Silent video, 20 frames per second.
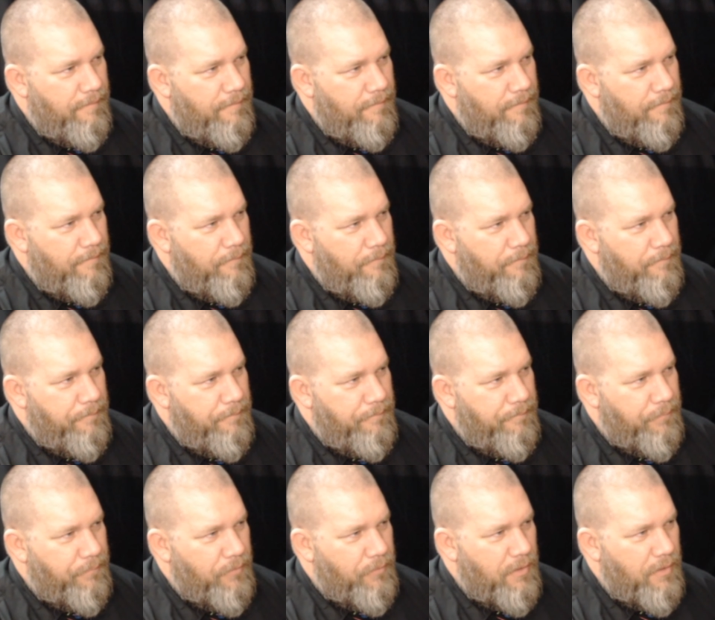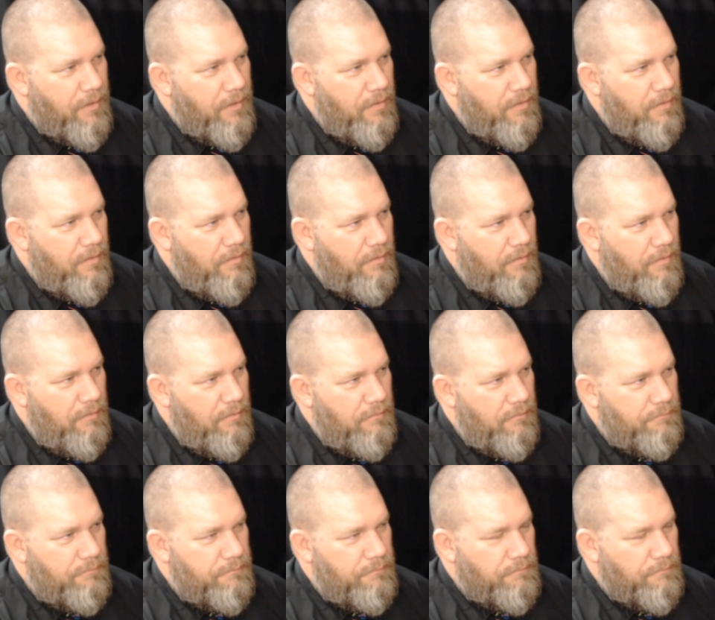
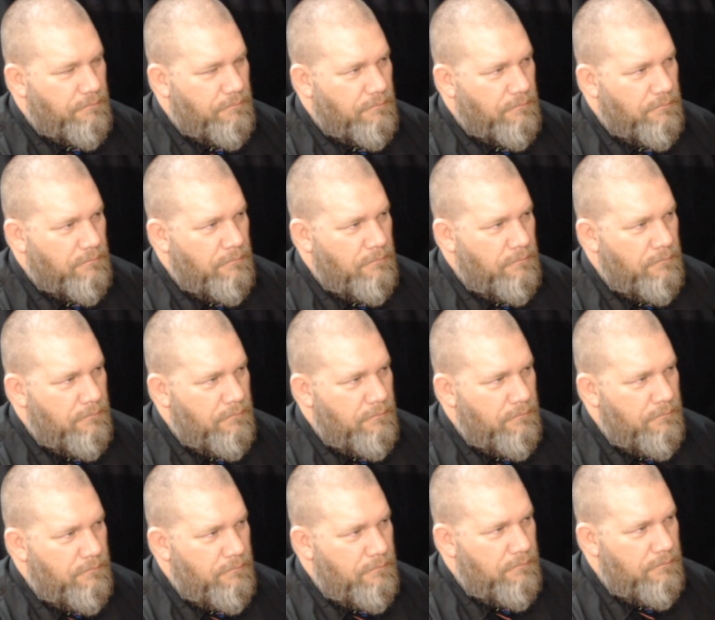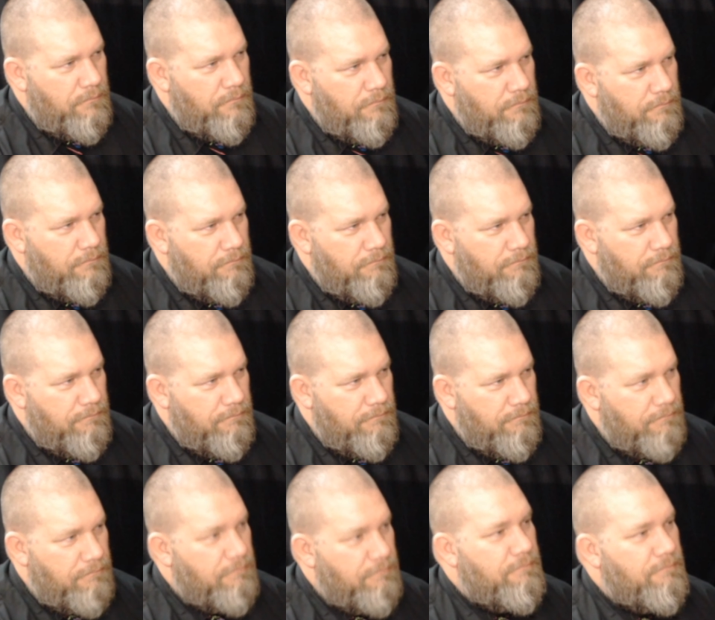
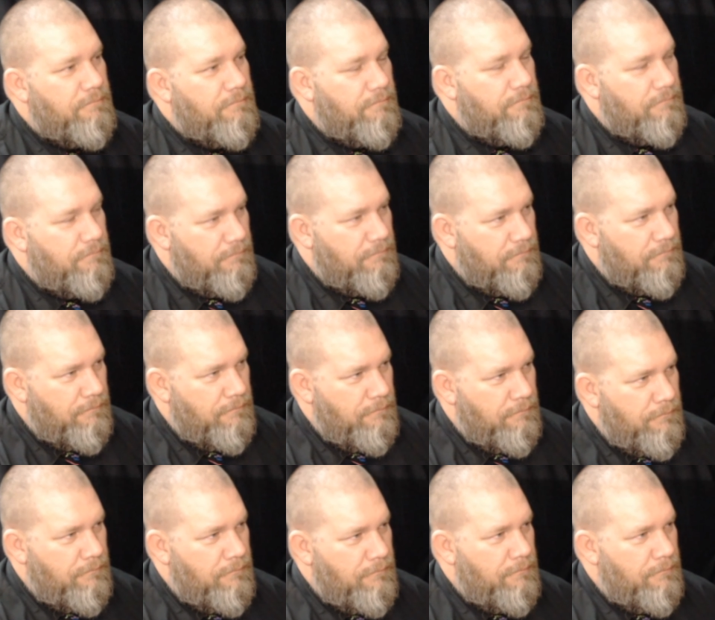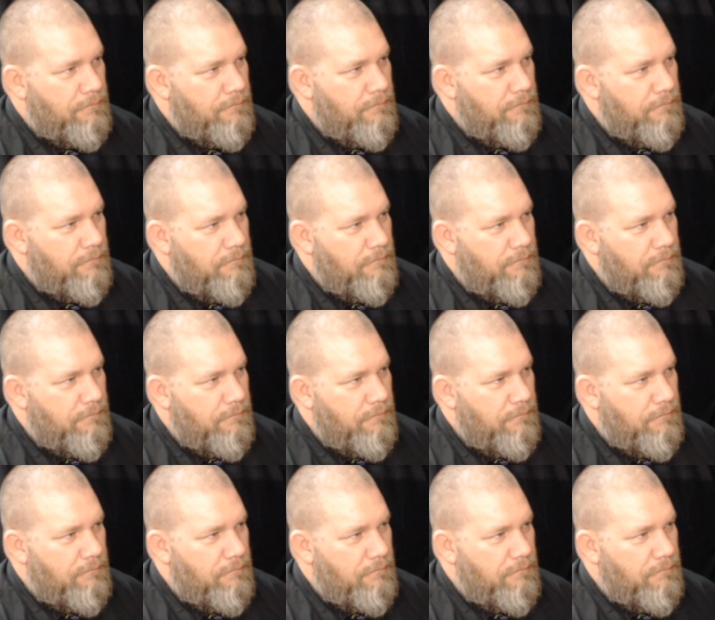
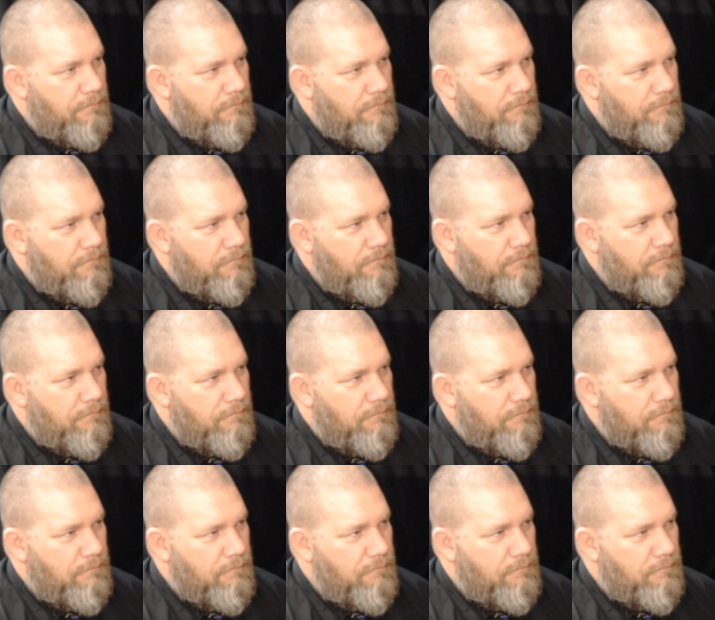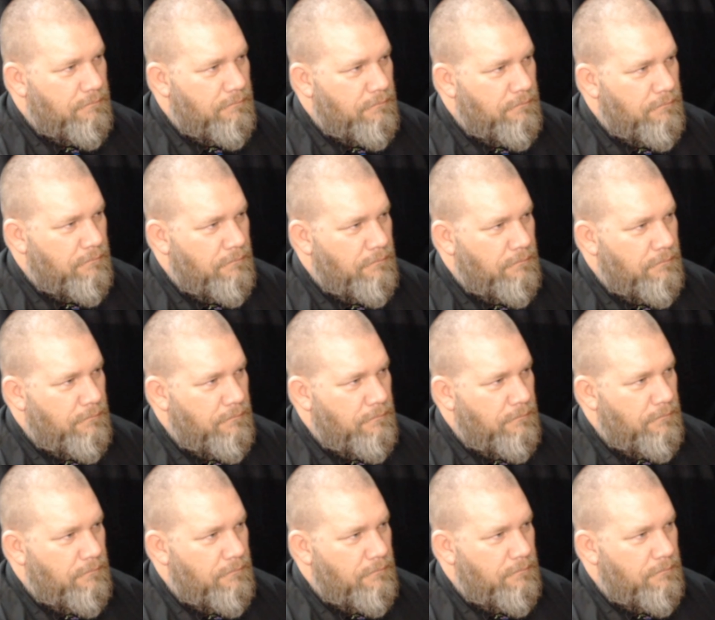The person shown says nothing.